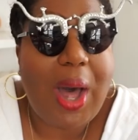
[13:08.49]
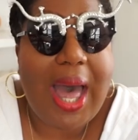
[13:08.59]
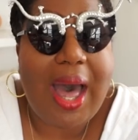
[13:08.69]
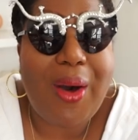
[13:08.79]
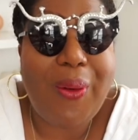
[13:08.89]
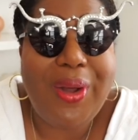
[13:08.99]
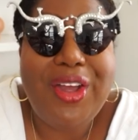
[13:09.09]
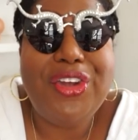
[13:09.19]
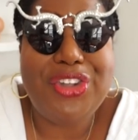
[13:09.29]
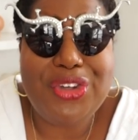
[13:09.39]
wow,
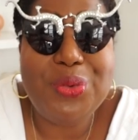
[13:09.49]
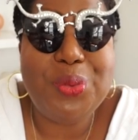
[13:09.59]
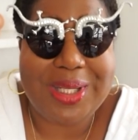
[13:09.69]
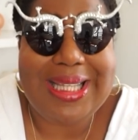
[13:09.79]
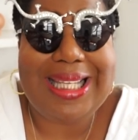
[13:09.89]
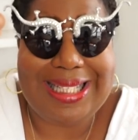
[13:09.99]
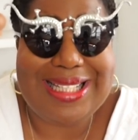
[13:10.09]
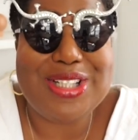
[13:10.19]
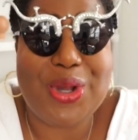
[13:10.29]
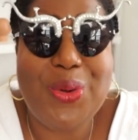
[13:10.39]
you really
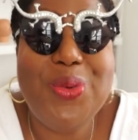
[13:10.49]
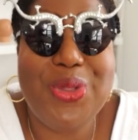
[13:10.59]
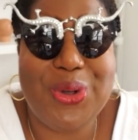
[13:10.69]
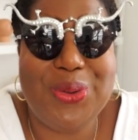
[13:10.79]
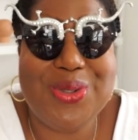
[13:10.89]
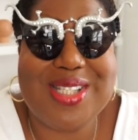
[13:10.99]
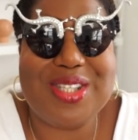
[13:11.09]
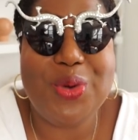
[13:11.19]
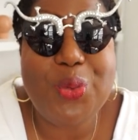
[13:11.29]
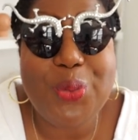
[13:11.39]
need to own those.
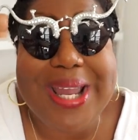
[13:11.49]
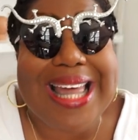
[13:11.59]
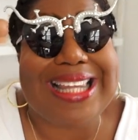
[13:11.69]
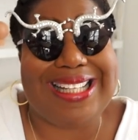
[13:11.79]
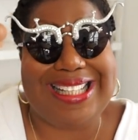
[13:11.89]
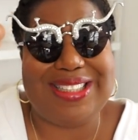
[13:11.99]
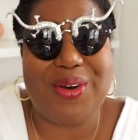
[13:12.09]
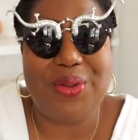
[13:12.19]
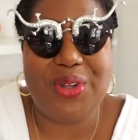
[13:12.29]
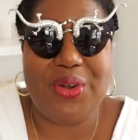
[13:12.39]
You really need to
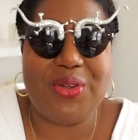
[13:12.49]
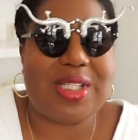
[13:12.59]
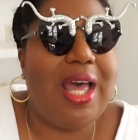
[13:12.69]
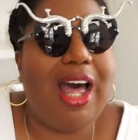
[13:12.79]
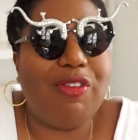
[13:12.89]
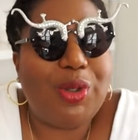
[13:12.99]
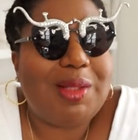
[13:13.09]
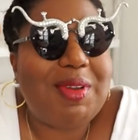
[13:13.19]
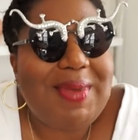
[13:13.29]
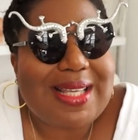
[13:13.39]
own those. I've worn
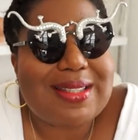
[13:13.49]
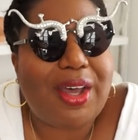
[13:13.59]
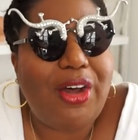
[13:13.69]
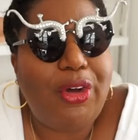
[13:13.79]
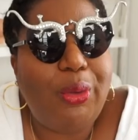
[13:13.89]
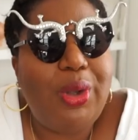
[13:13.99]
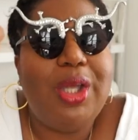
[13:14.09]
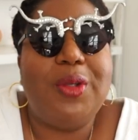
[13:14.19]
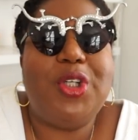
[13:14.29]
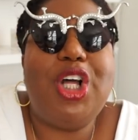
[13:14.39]
them in Mexico,
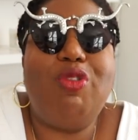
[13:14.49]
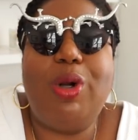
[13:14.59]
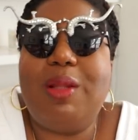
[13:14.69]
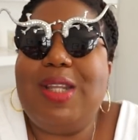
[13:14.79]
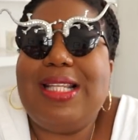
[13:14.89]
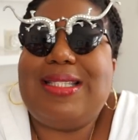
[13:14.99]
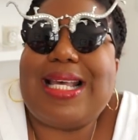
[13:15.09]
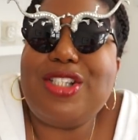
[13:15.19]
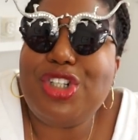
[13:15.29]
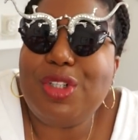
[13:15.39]
you know, I've worn them in the
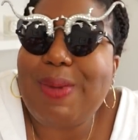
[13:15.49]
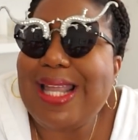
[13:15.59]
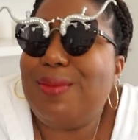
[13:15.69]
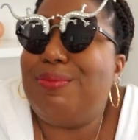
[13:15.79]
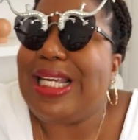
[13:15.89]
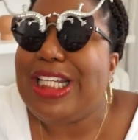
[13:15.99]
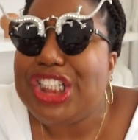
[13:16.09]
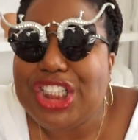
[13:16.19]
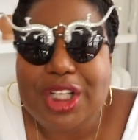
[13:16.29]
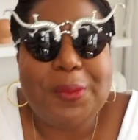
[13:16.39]
desert, by the
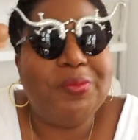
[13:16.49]
beach,